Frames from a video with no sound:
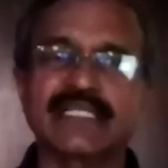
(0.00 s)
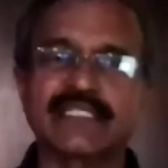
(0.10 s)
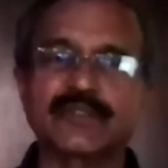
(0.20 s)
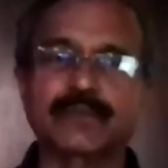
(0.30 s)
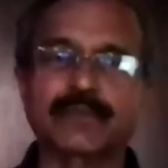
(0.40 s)
They
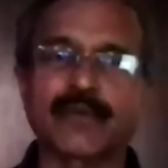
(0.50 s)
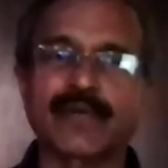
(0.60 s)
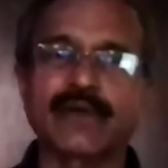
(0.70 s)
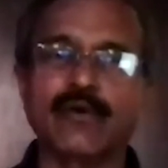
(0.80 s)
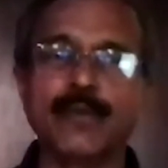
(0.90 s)
should provide
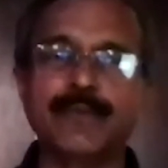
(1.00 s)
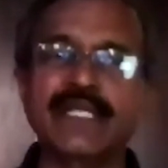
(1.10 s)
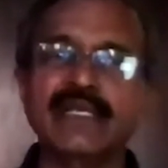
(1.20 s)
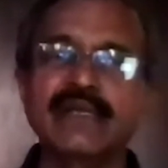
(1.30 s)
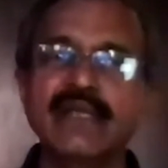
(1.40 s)
an
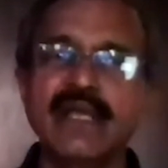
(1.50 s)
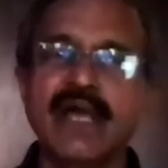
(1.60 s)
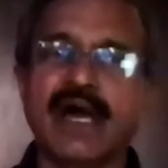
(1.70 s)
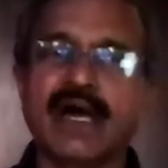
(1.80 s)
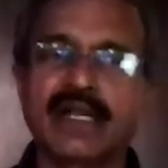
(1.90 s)
opening,
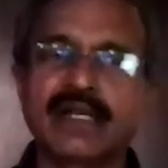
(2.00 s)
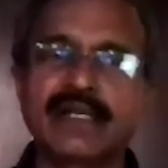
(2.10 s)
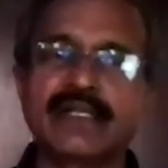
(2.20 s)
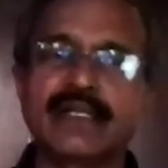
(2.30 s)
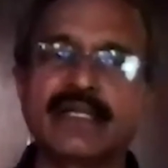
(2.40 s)

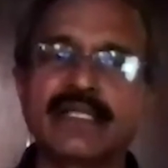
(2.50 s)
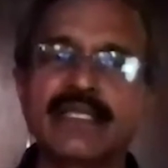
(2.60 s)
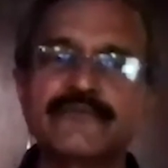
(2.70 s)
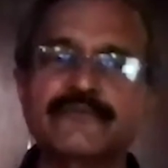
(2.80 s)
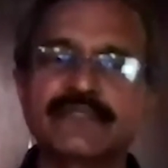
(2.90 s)
and
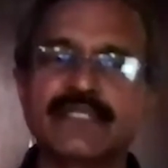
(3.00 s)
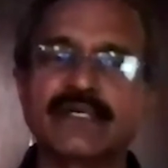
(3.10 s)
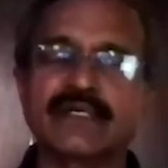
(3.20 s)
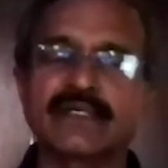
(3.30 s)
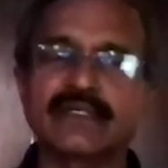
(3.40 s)
if
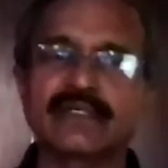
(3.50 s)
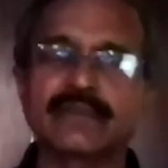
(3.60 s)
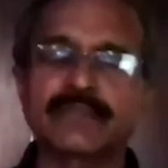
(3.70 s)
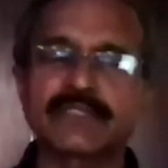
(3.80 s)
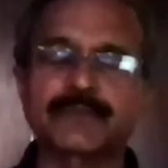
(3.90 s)
the
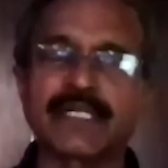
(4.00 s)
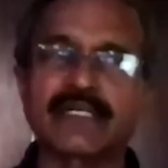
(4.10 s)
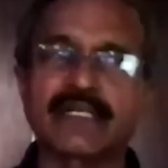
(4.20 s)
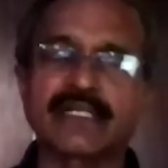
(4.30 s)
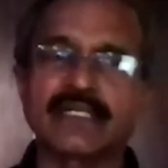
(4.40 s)

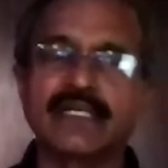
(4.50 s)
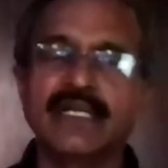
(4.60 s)
sprinkler